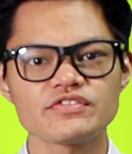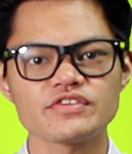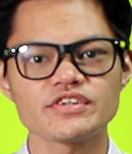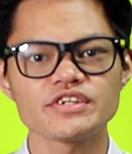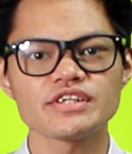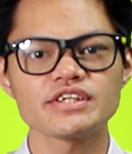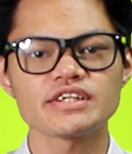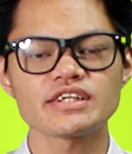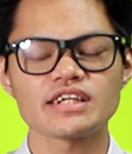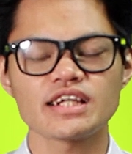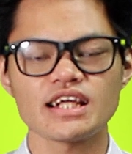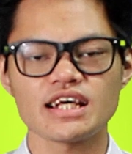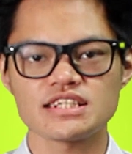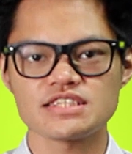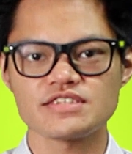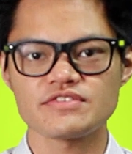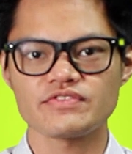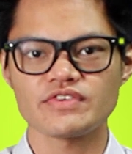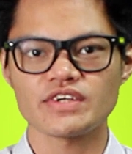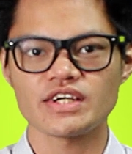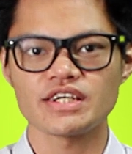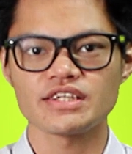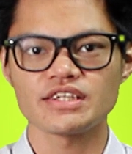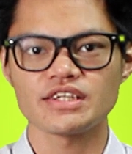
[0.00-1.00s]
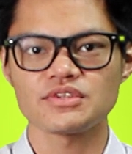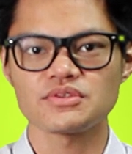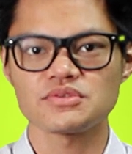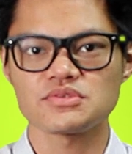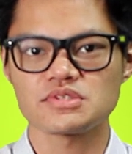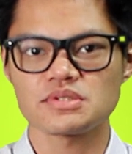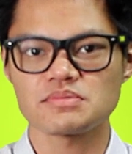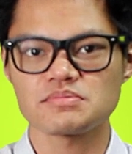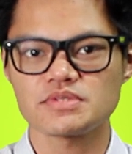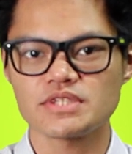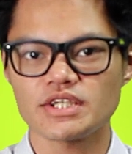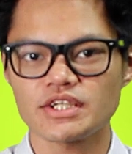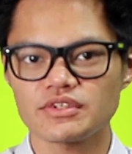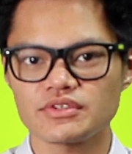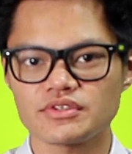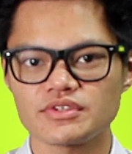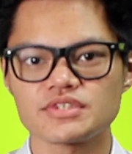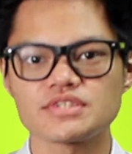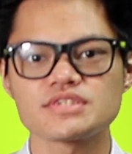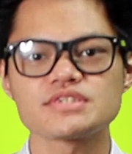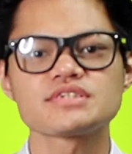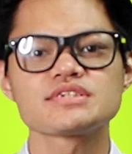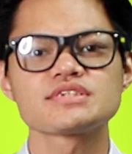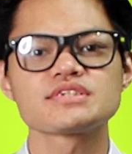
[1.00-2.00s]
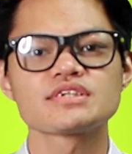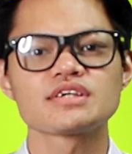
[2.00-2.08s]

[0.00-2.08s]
further classified into subsectors.